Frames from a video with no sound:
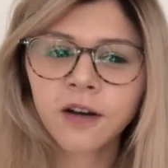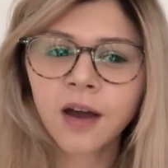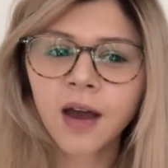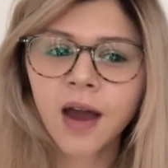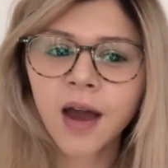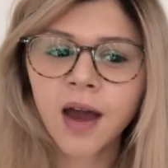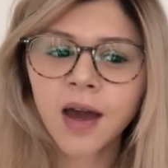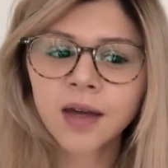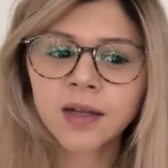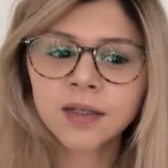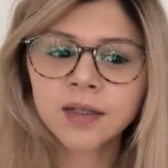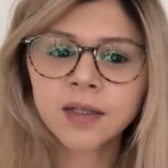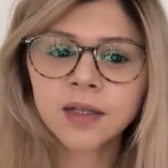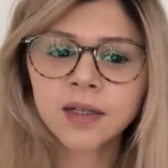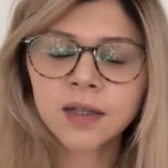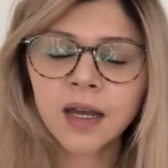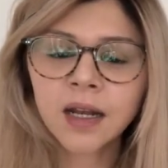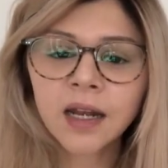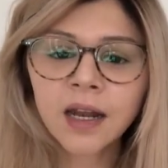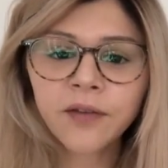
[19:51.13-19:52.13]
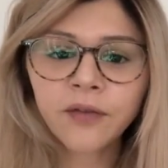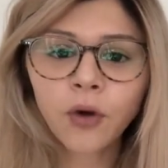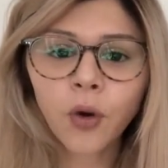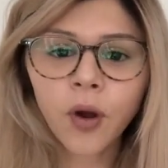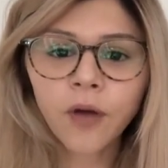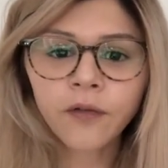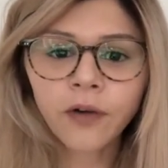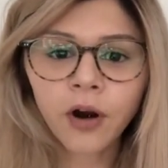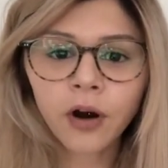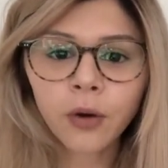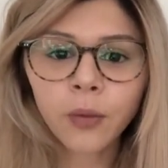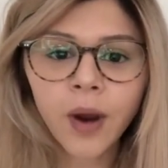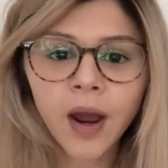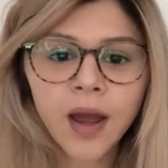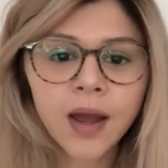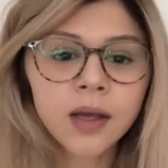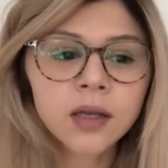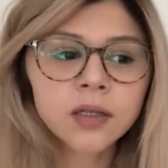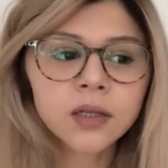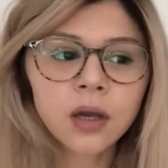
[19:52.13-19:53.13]
and they live quite far
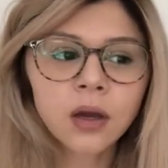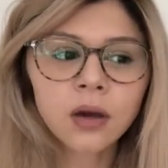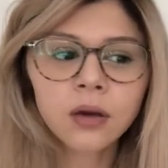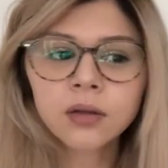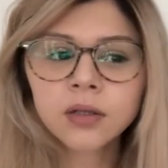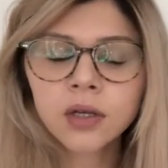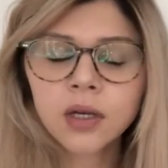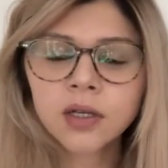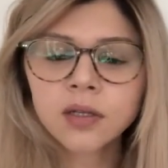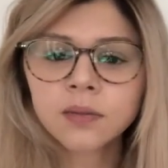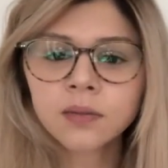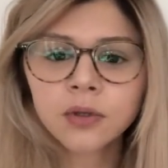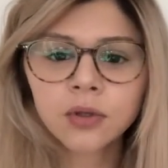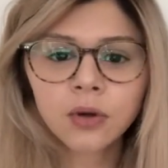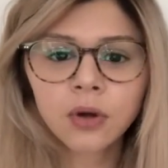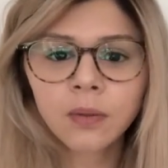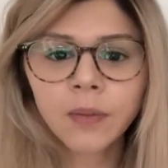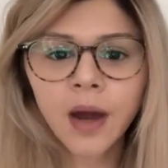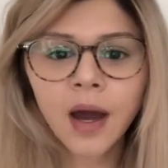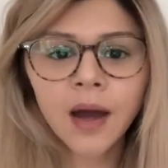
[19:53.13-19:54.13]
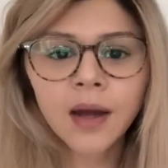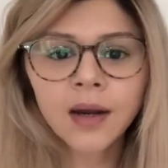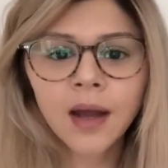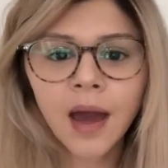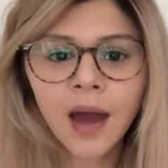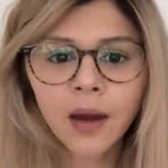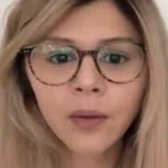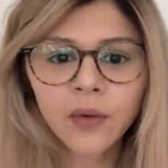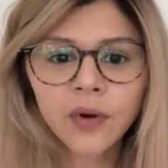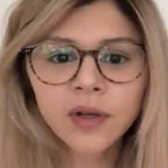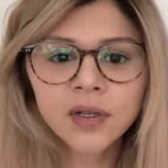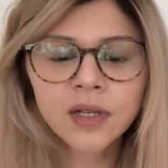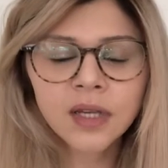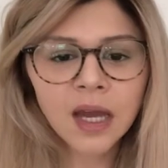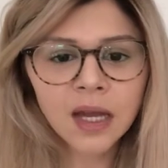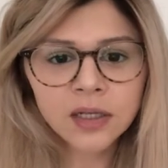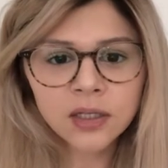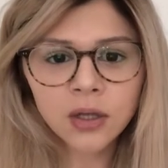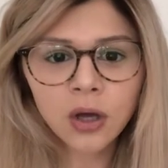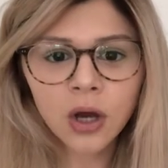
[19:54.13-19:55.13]
away, so it took about an hour to
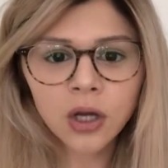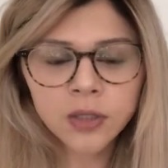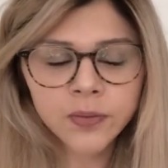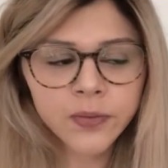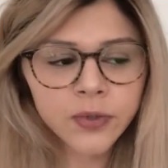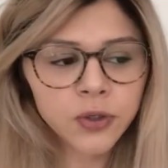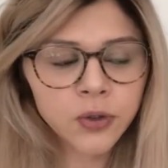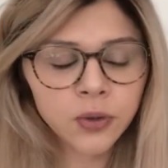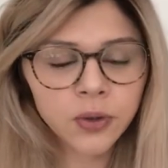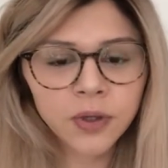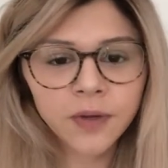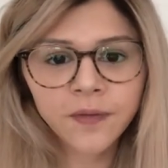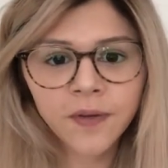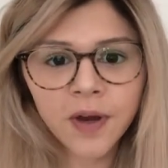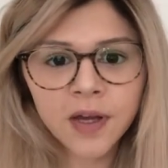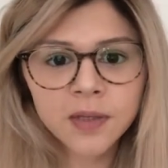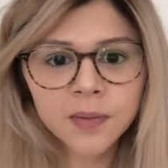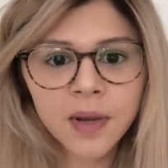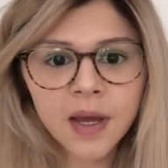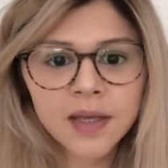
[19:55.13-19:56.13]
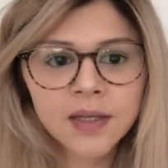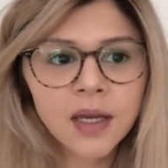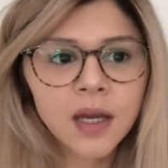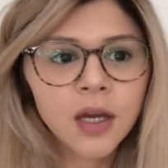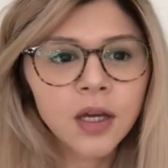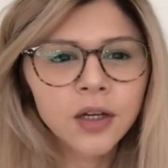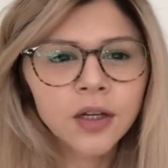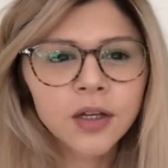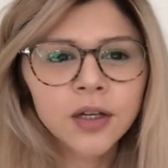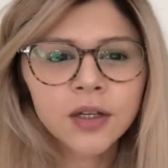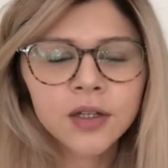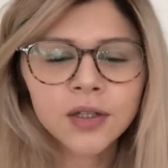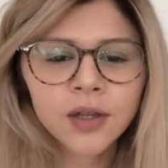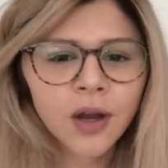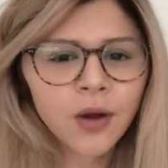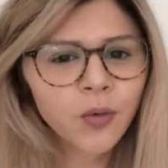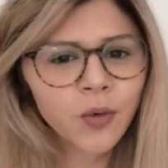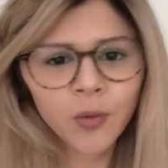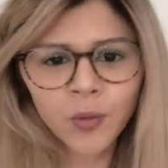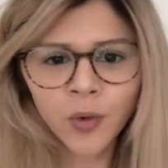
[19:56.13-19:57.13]
get to the hospital in the first place, so I
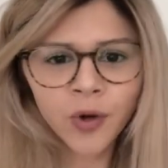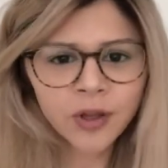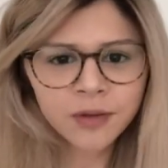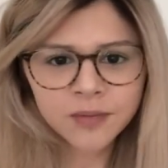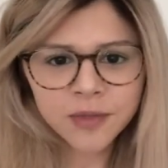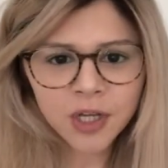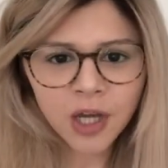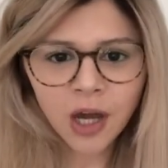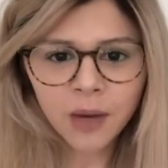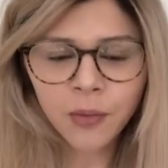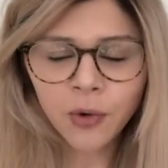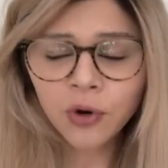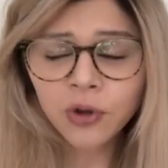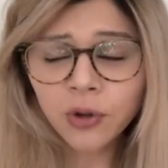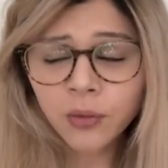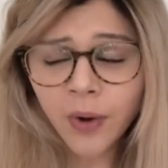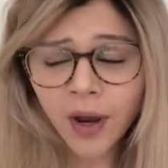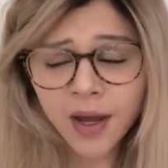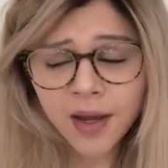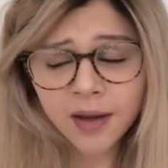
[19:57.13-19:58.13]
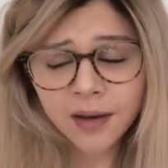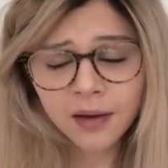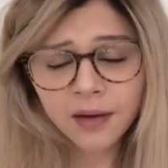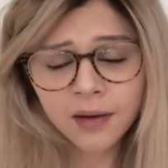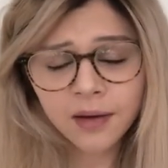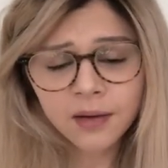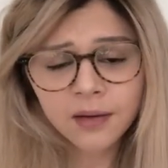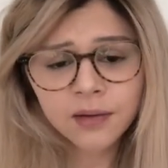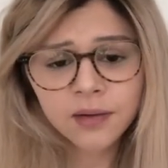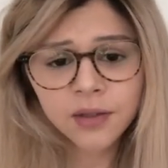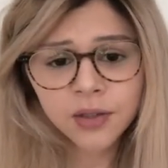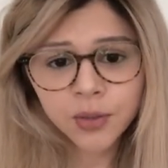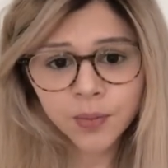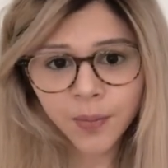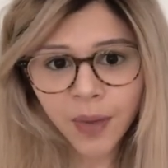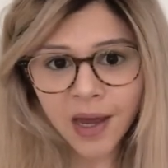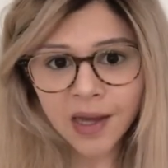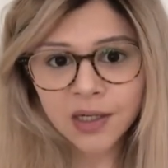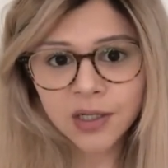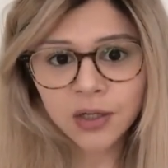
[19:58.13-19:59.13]
wouldn't want them to come all the way
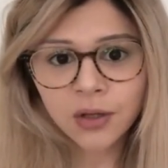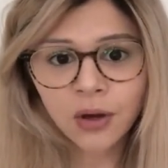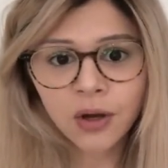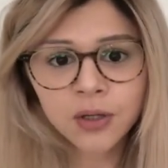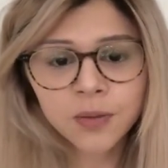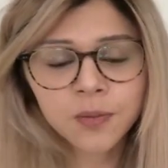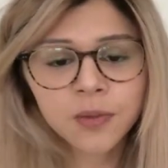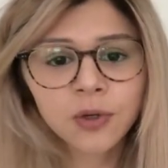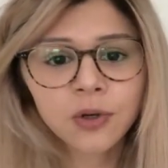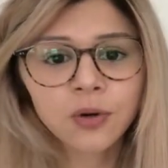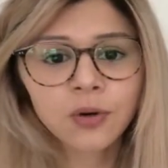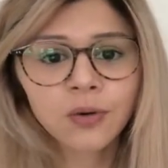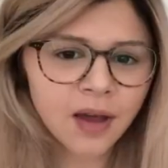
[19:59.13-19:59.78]
back to the hospital.